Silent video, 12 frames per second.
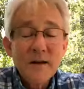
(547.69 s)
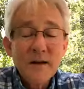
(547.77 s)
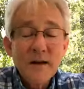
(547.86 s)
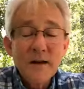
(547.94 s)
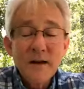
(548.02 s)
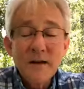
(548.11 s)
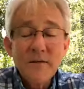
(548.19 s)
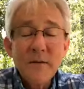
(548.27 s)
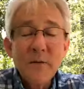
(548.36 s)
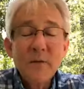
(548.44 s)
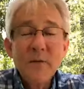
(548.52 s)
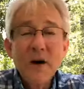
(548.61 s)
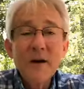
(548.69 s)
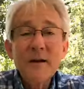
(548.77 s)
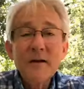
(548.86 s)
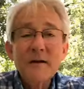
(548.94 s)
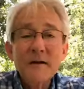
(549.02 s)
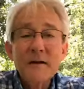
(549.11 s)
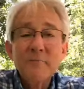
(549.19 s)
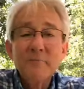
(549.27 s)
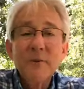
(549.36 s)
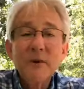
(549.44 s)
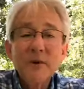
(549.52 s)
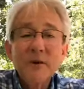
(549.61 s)
The weight and the
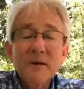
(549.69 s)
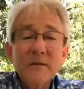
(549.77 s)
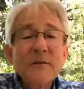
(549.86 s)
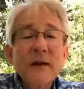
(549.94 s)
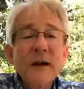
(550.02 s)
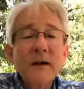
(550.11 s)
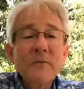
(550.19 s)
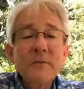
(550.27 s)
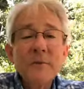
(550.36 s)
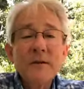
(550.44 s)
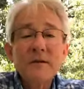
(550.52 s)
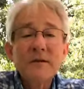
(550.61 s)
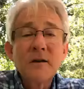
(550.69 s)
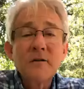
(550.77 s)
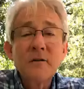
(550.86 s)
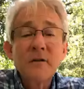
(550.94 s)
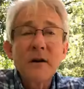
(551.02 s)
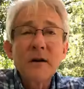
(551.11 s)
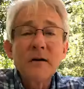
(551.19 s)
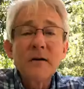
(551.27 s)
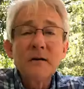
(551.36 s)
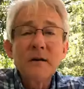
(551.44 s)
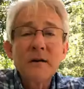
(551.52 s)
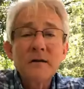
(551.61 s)
burden of that would be so great
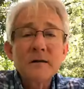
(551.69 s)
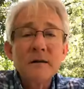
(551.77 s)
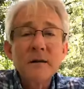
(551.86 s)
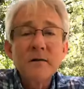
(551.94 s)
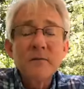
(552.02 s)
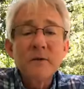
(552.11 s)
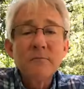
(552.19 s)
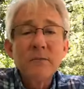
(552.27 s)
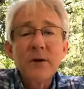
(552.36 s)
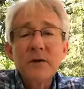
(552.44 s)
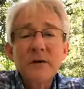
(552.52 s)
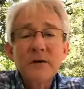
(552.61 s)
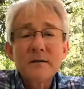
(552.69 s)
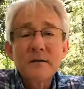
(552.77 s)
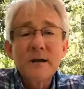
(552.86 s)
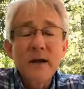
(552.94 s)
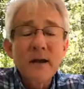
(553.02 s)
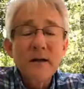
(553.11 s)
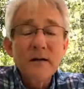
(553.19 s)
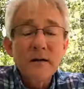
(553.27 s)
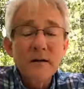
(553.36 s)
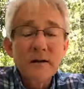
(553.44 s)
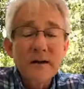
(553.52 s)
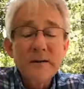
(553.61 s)
on us that it would burden us down
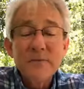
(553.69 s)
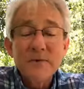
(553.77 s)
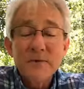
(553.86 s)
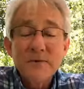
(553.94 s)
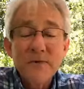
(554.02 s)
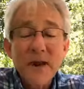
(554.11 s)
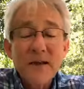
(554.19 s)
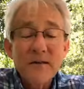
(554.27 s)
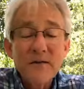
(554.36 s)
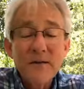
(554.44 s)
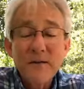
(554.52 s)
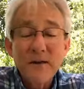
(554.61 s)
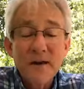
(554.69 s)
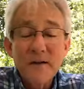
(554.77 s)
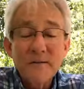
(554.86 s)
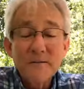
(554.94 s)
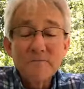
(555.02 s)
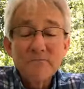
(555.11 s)
and keep us flat on the ground.